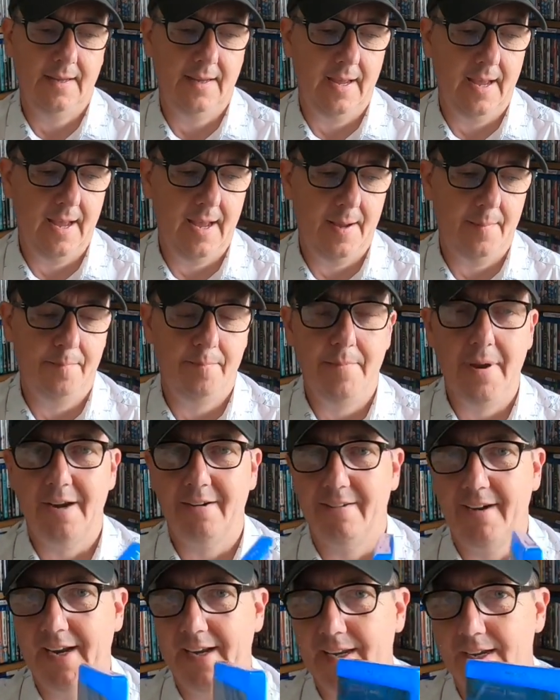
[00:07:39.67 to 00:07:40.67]

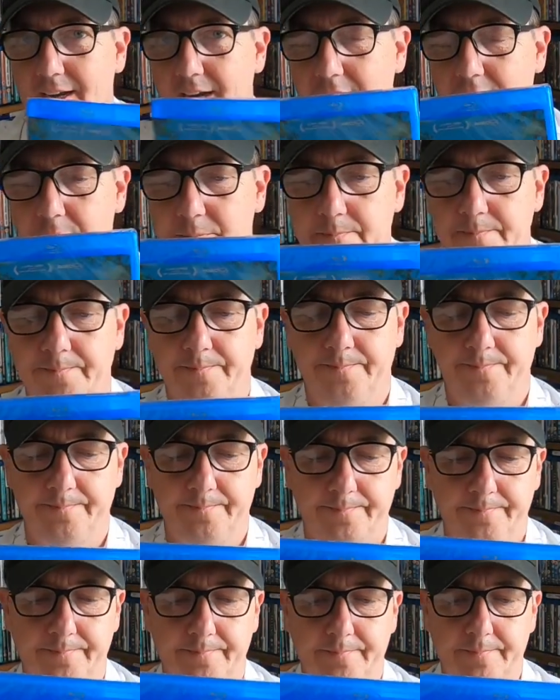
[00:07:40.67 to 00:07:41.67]
Mirai,
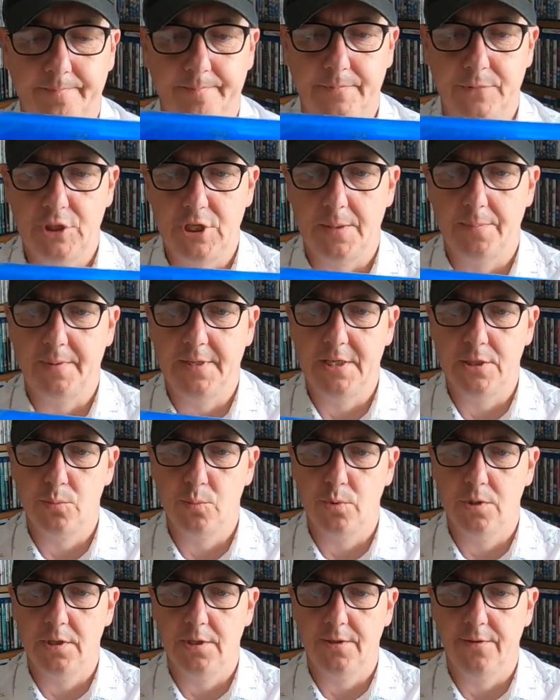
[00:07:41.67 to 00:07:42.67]
Japanese
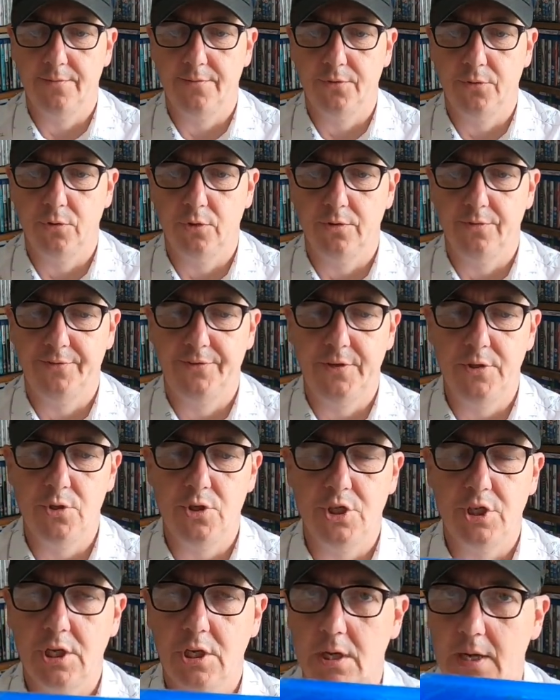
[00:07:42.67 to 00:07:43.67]
word for
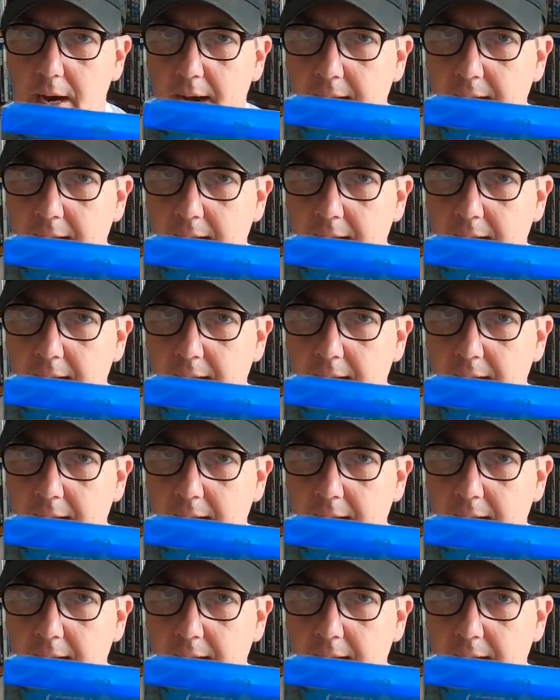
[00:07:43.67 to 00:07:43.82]
future,